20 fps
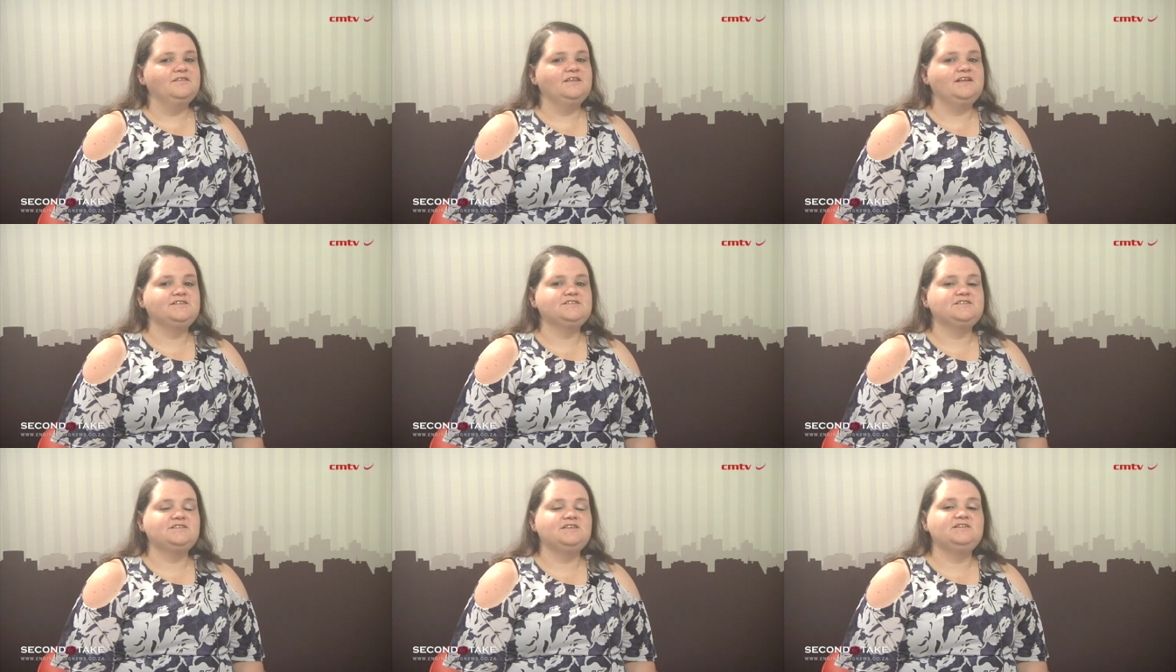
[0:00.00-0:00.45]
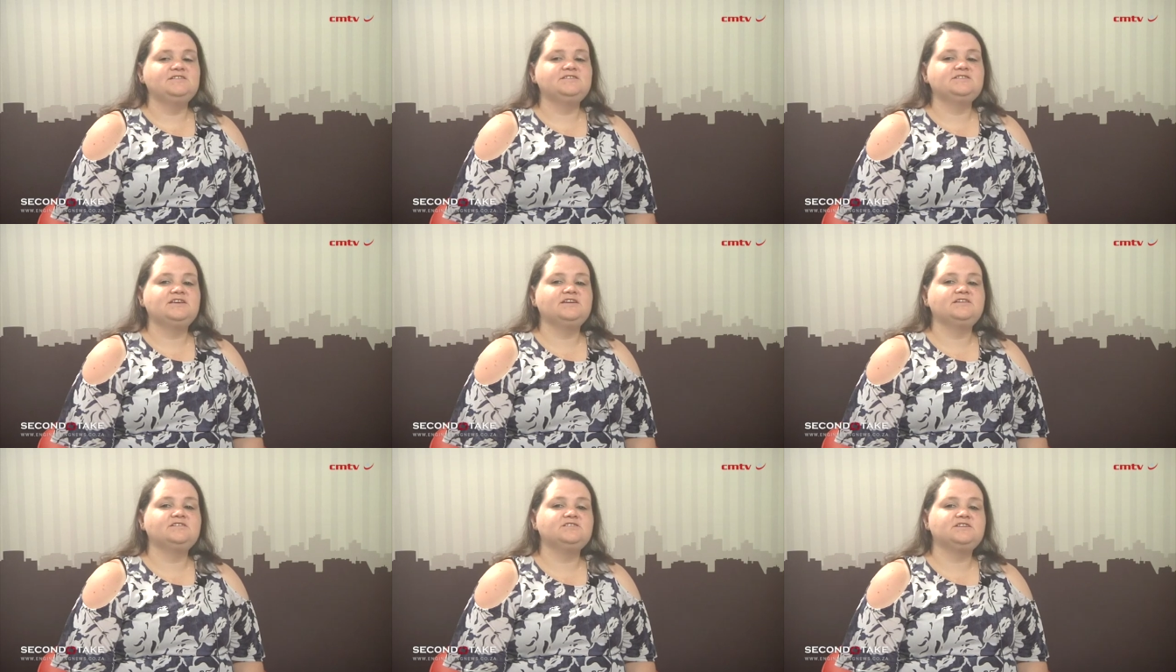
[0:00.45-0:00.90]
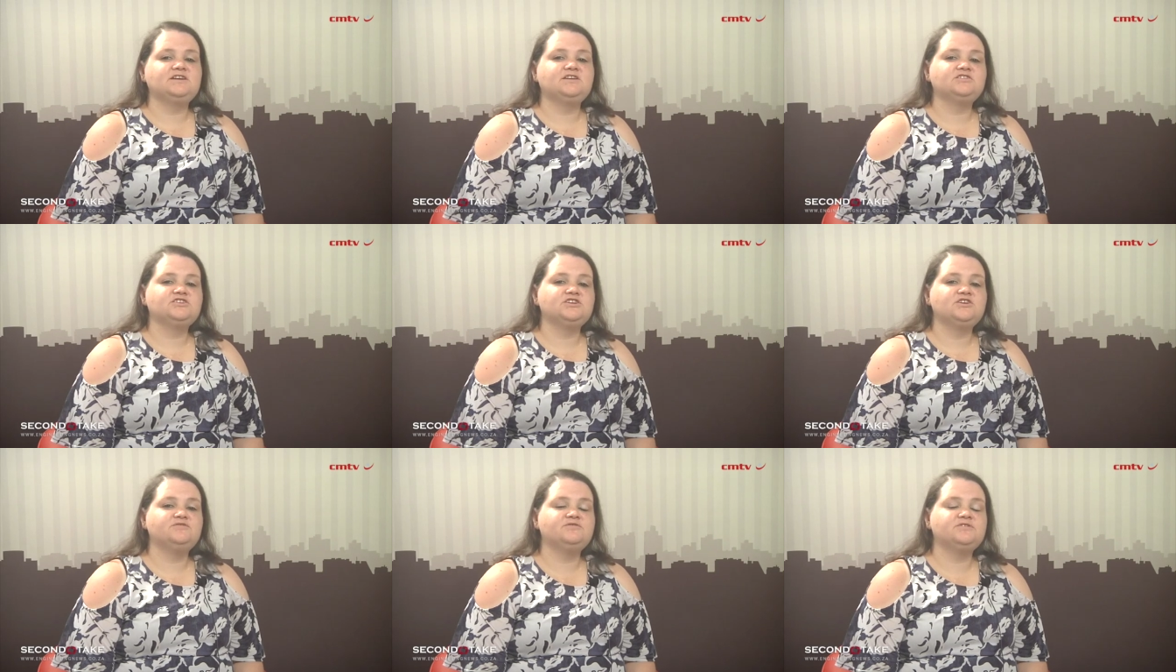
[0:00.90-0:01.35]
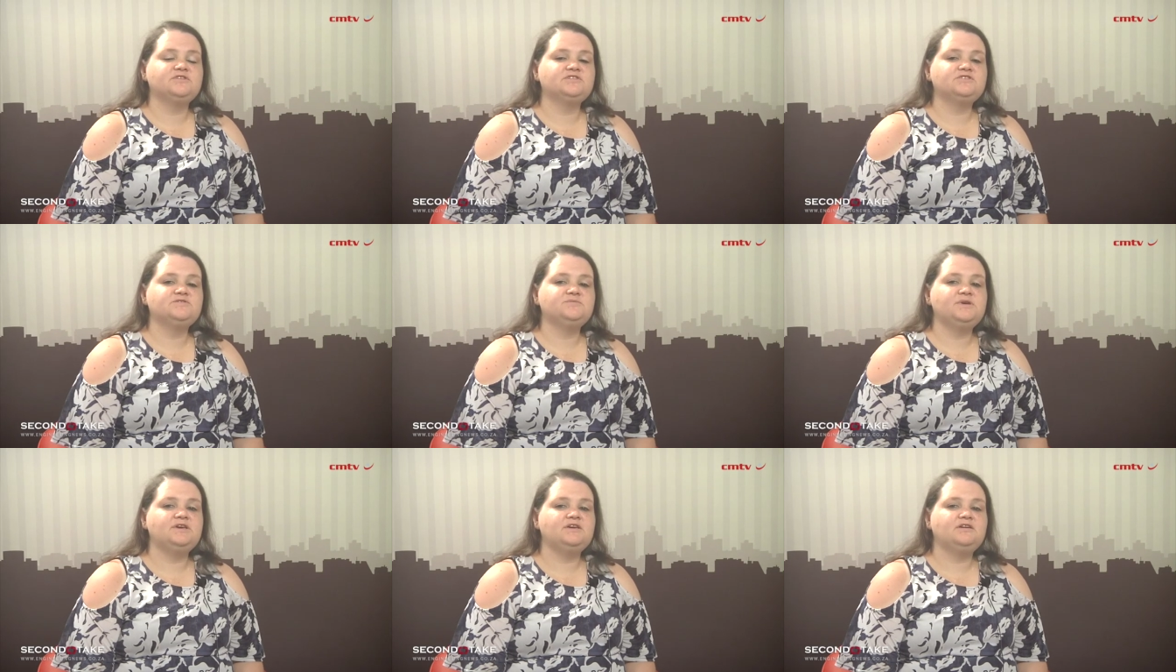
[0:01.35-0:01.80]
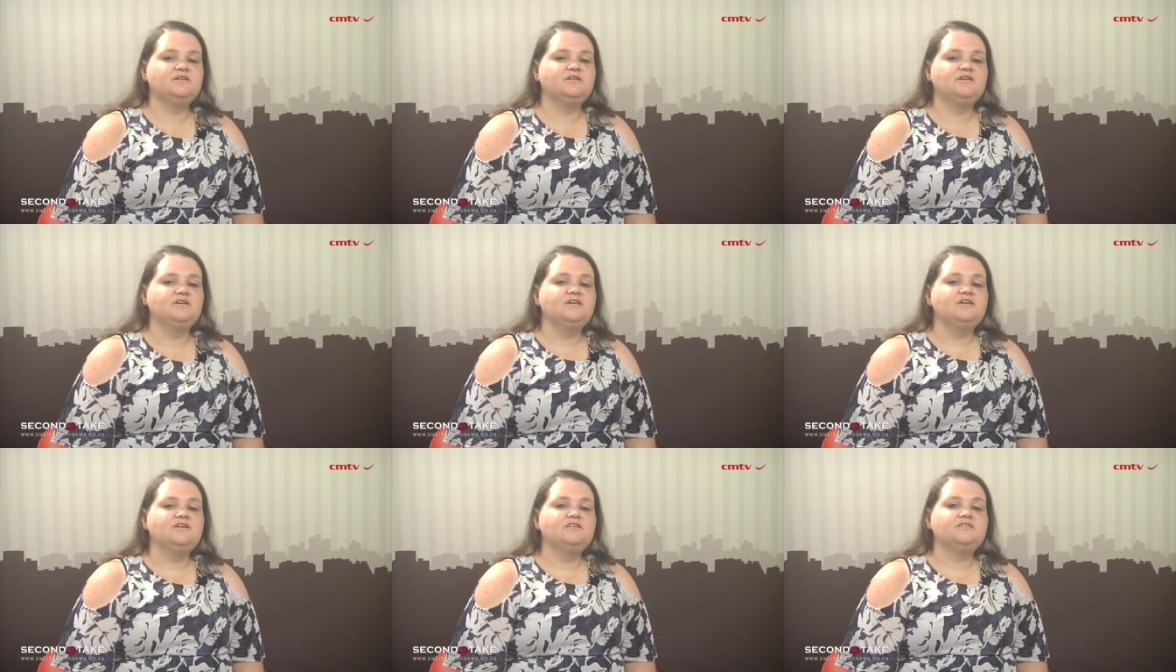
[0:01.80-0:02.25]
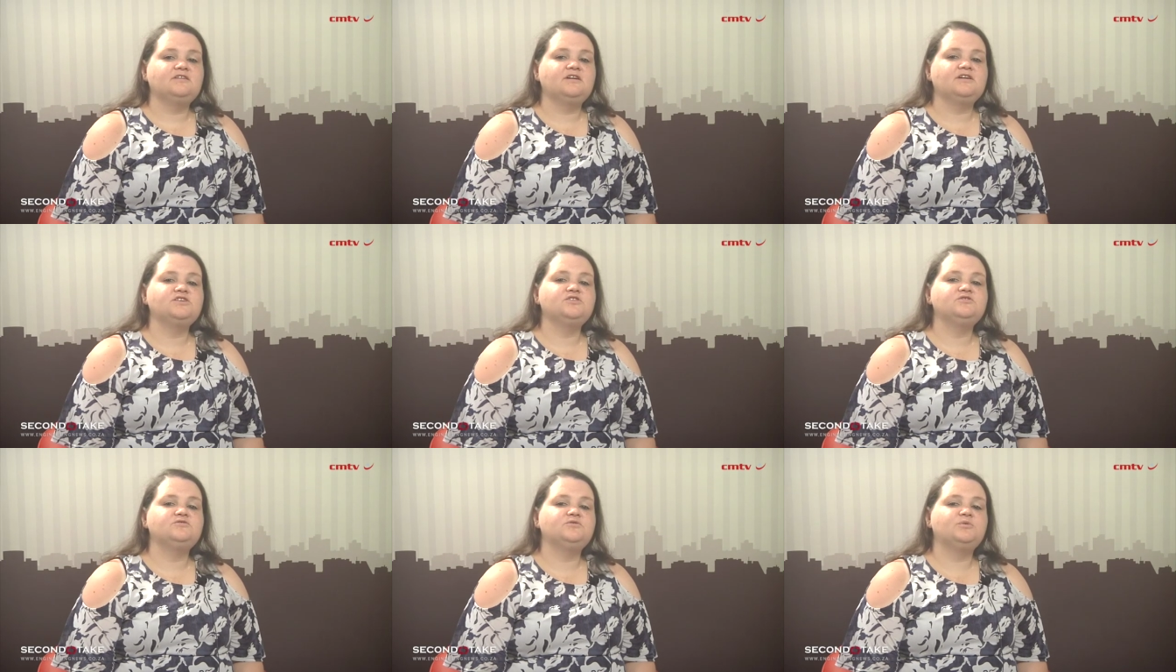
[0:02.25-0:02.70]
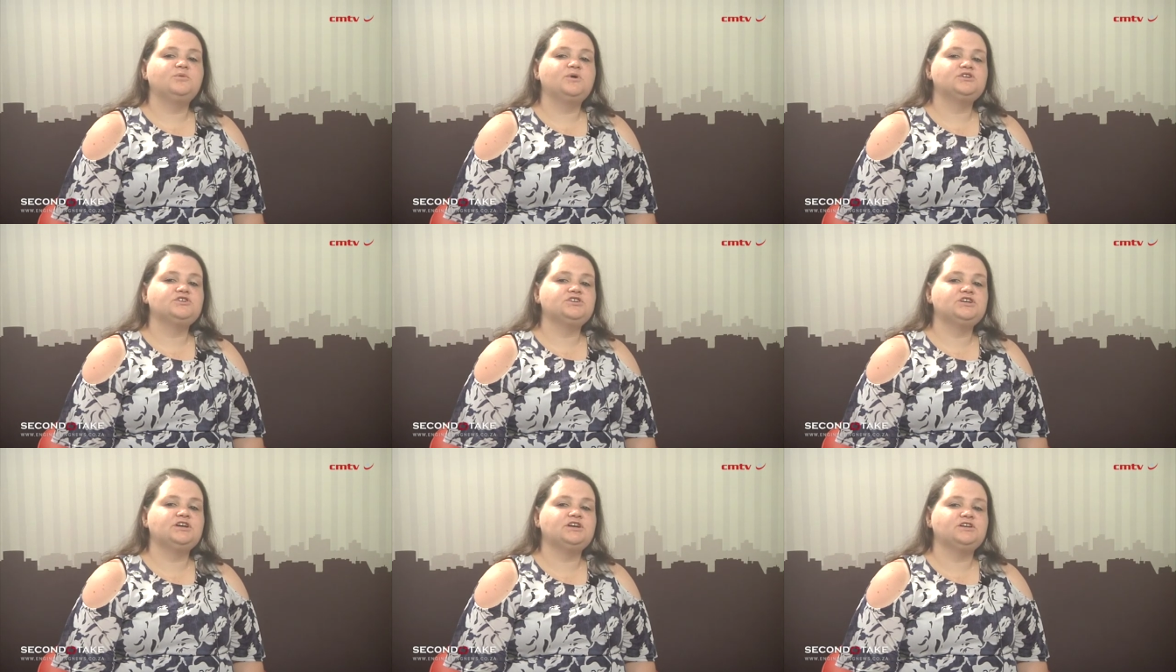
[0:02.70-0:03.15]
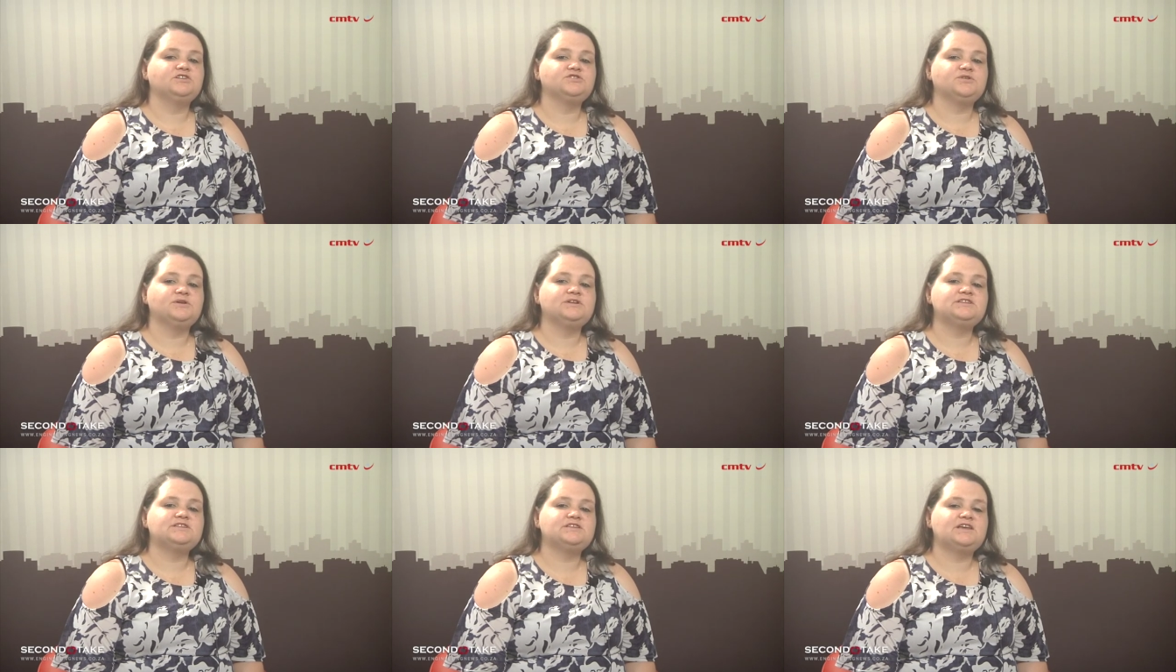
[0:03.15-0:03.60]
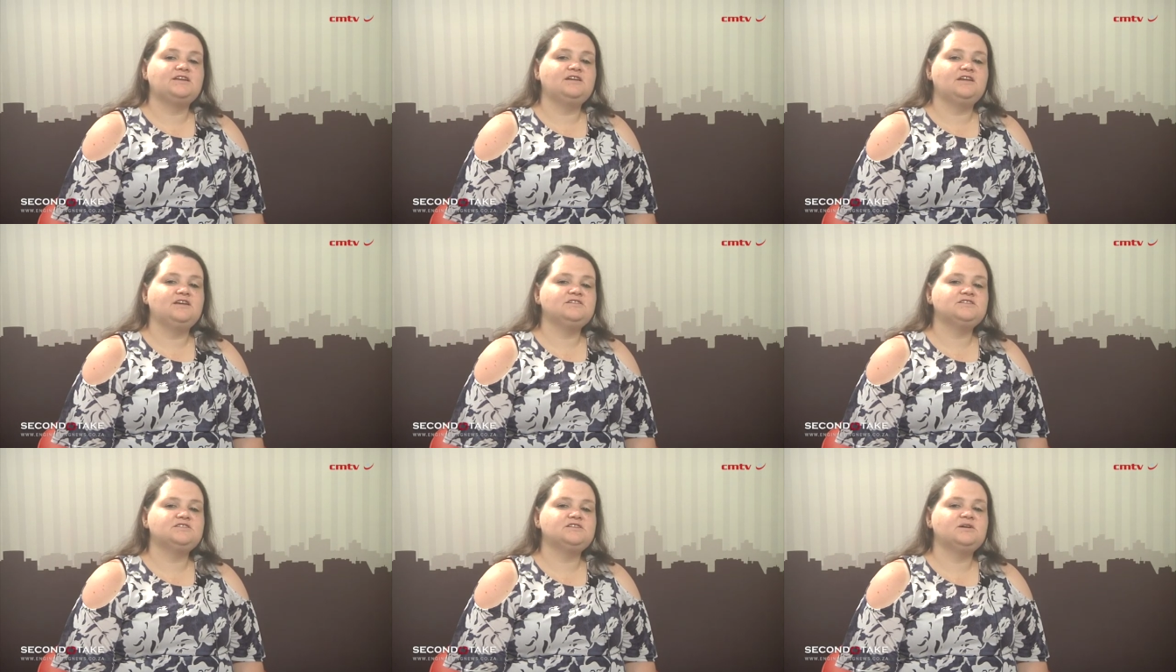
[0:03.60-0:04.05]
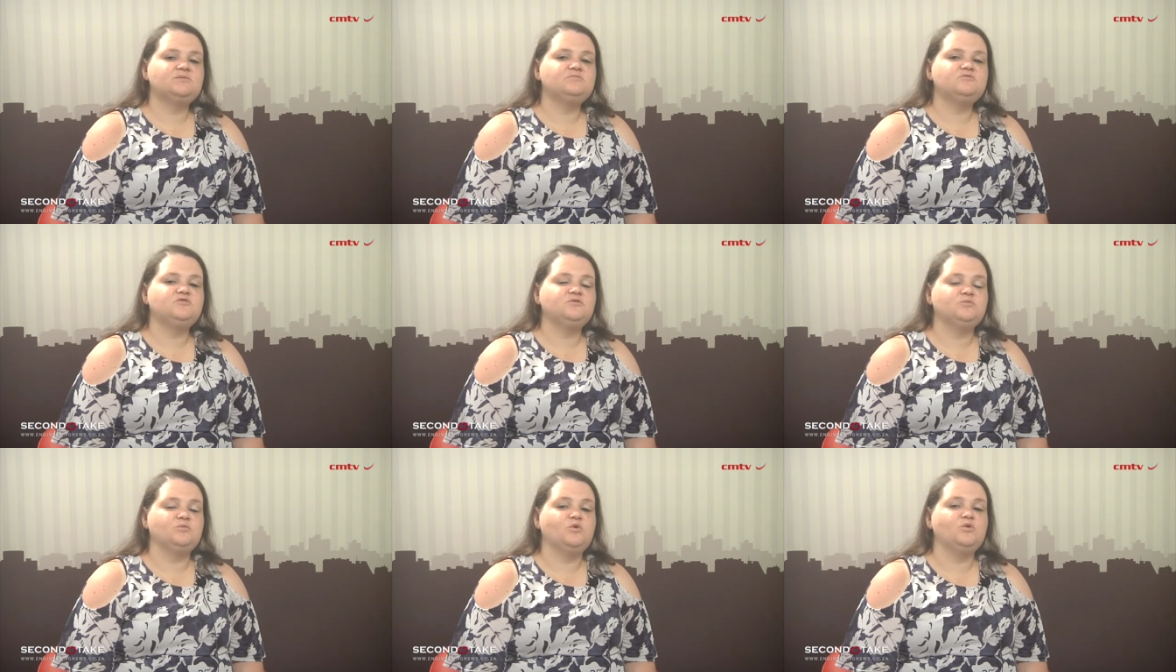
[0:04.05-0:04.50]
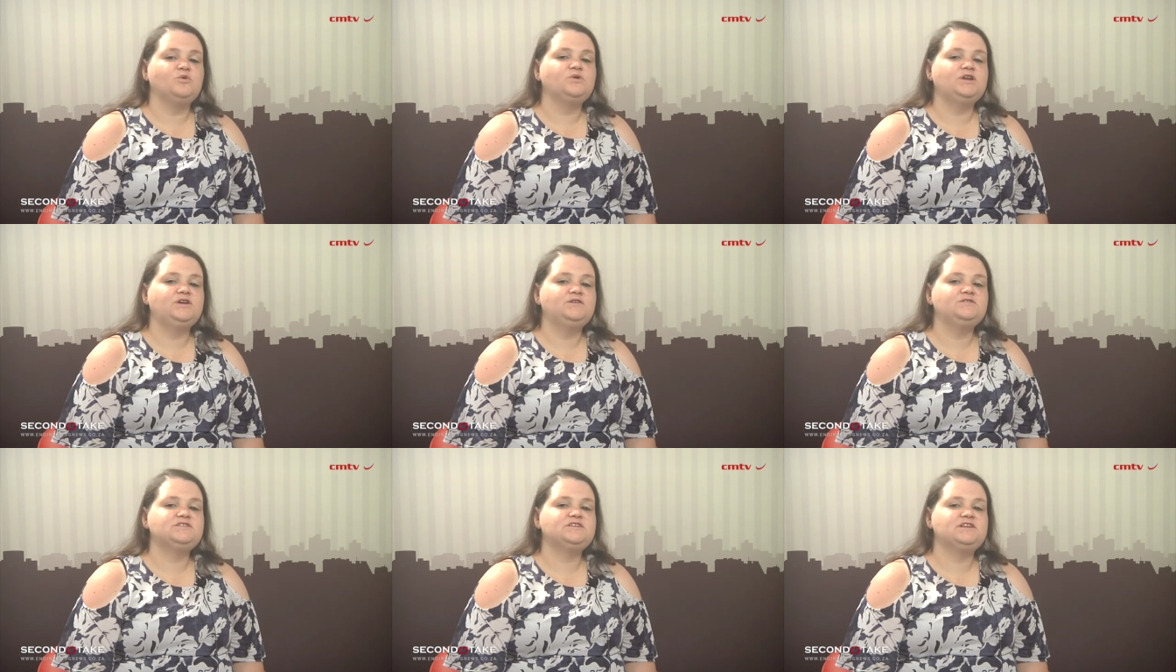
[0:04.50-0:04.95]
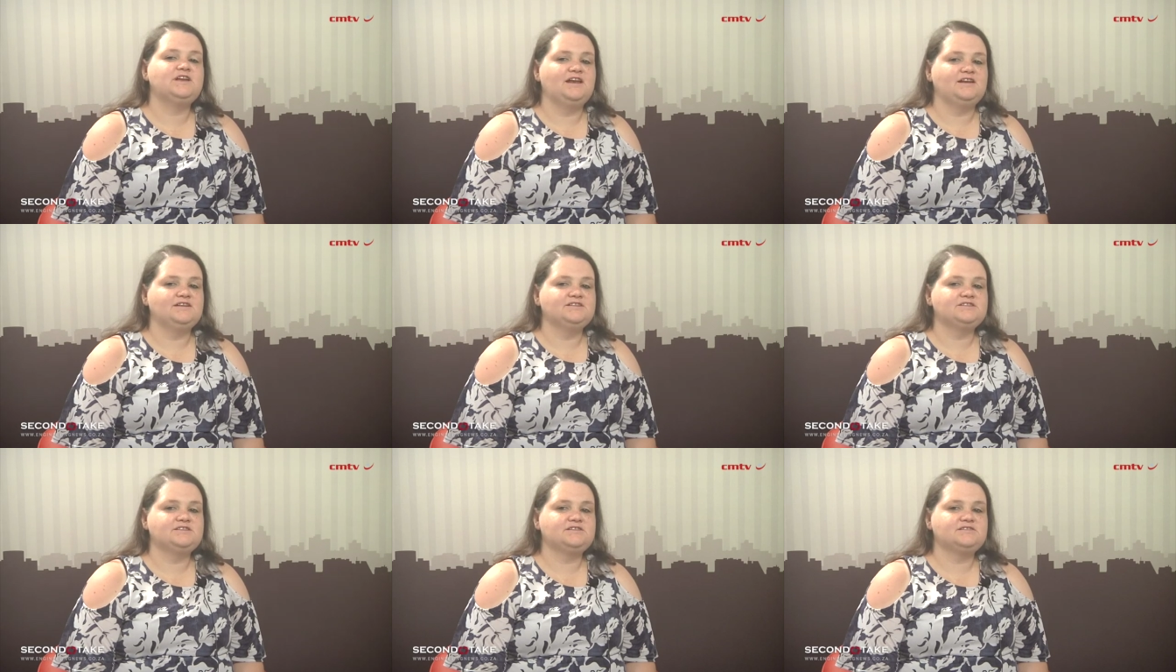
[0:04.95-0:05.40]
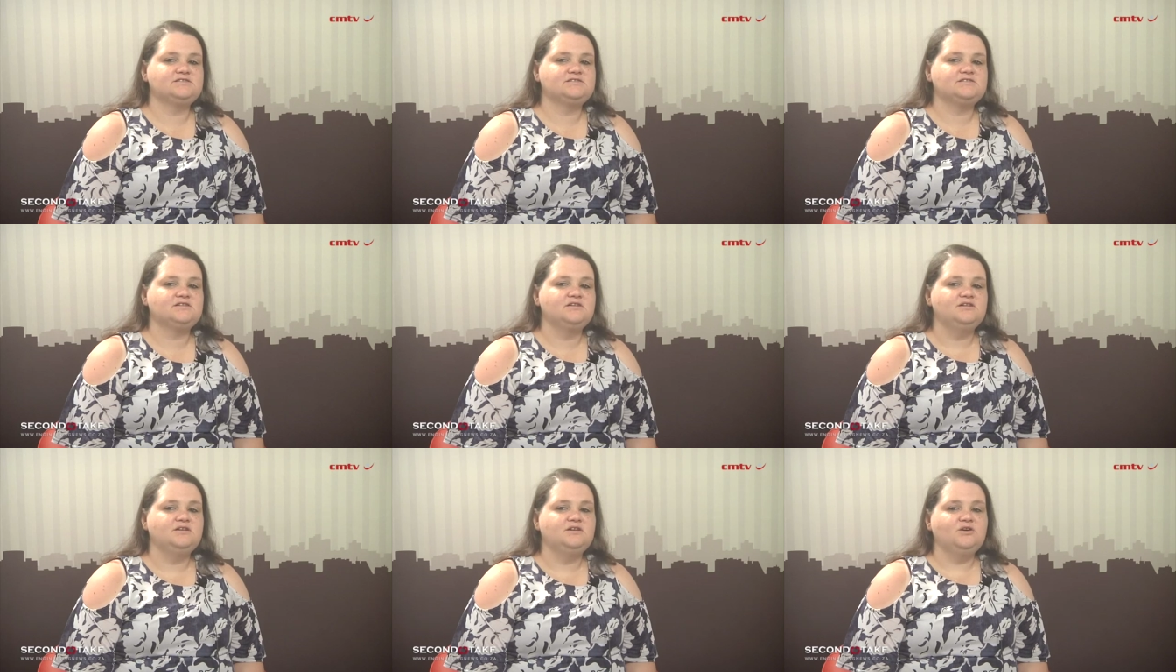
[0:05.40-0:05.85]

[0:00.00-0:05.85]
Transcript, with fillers: That's the Second Take show for this week. Thank you for watching, and join us again next time for more news analysis.